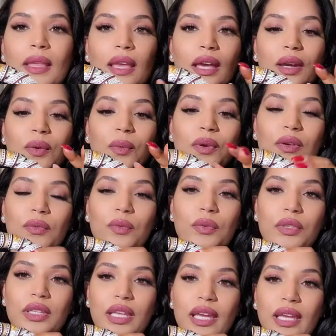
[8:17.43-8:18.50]
I don't want to
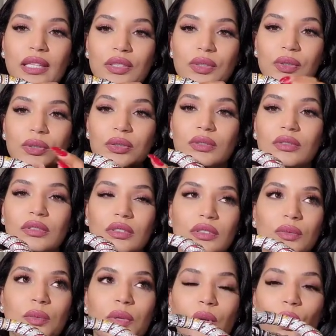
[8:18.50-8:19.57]
ruin the handle
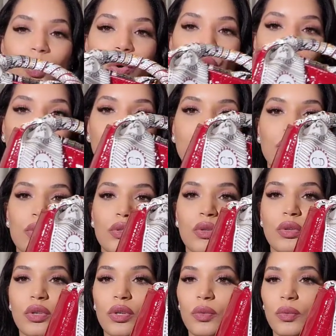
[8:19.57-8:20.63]
with oils
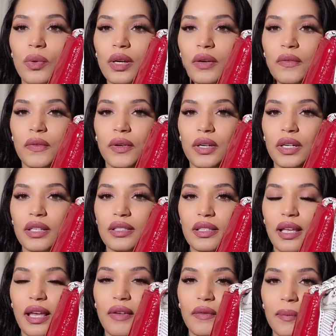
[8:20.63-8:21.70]
or whatever it is I
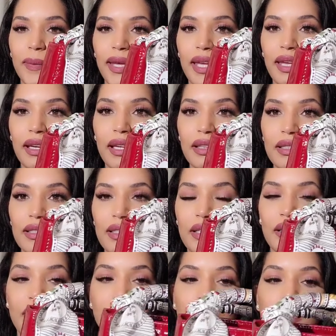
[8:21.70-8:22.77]
have in my hand at the
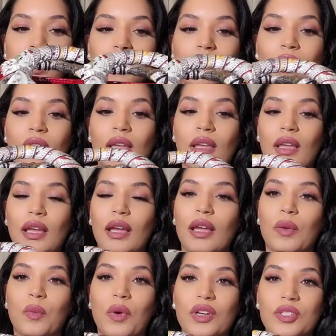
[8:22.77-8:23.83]
time I
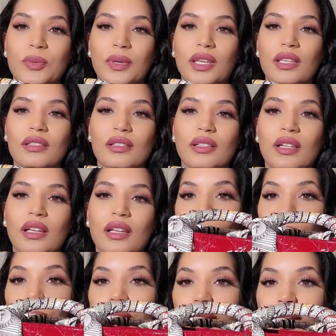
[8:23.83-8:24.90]
wash my hands a lot
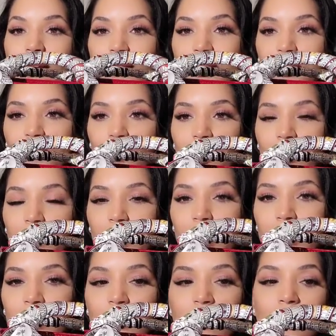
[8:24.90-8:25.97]
but I have this
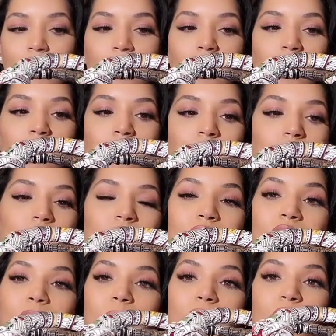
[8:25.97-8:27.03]
phobia that
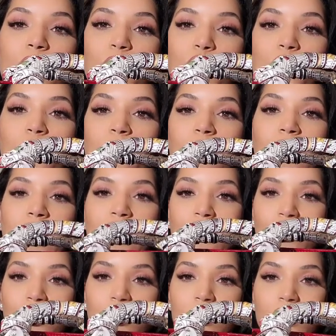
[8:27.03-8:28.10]
I'm gonna ruin the
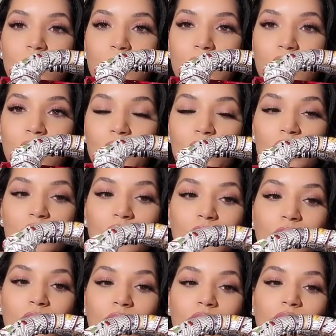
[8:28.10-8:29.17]
handle somehow so
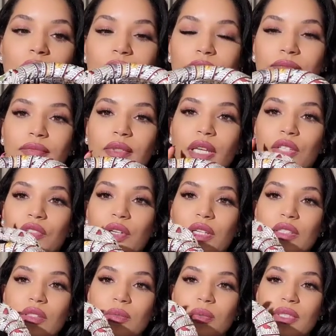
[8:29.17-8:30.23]
I try
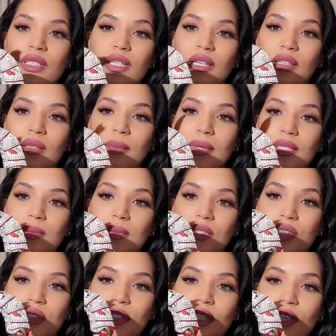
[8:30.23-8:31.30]
to protect them as much
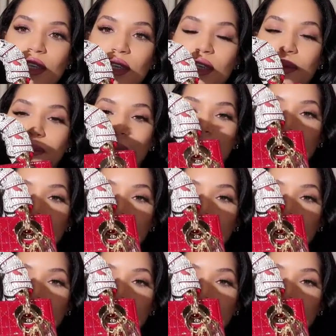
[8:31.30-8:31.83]
as I can